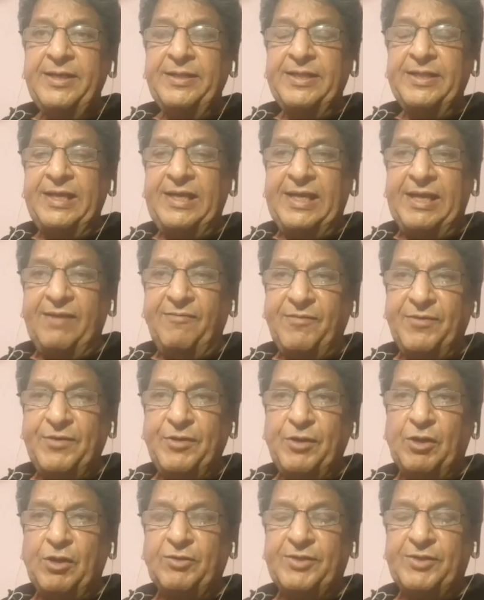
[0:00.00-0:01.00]
the left
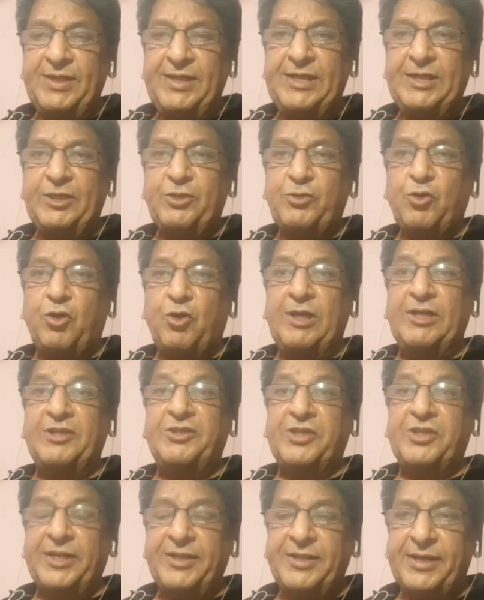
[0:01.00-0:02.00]
nostril is called
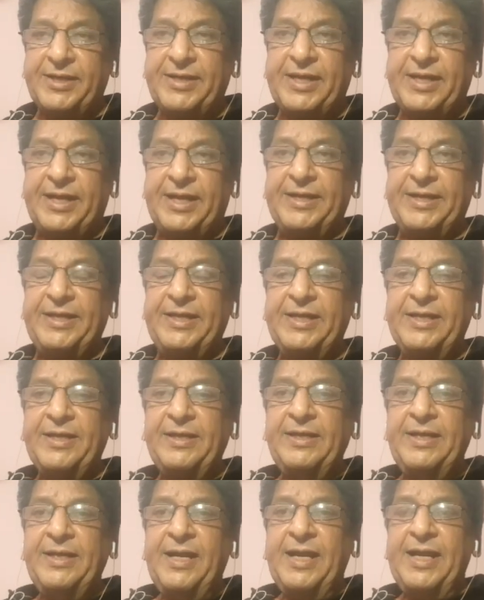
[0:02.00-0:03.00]
Chandra Nadi,
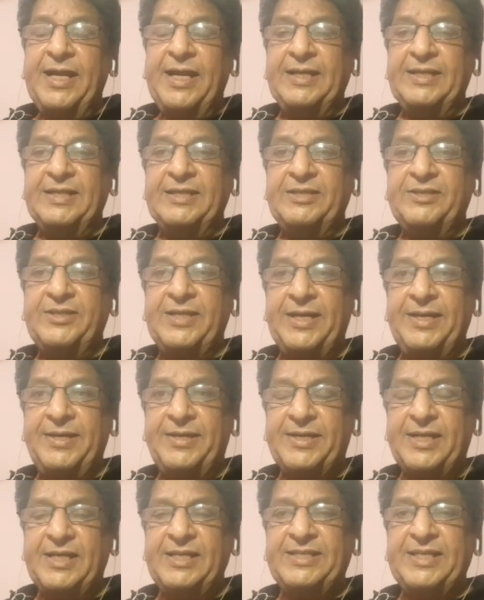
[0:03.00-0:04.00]
and the
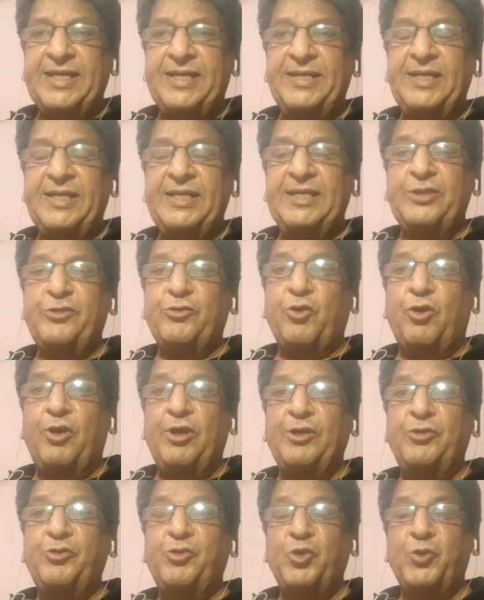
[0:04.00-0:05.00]
central channel is
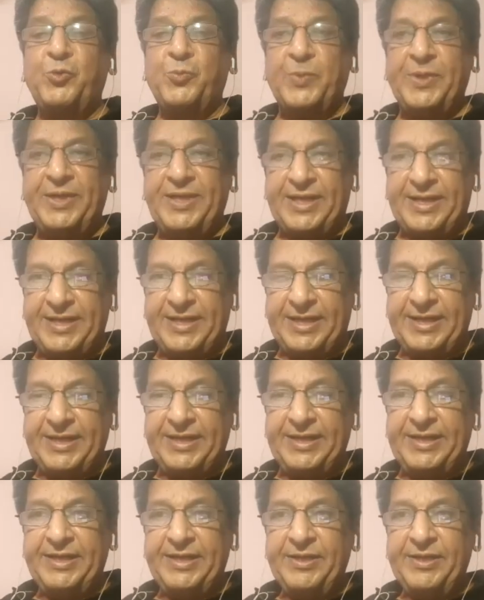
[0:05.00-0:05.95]
called Sushmana Nadi.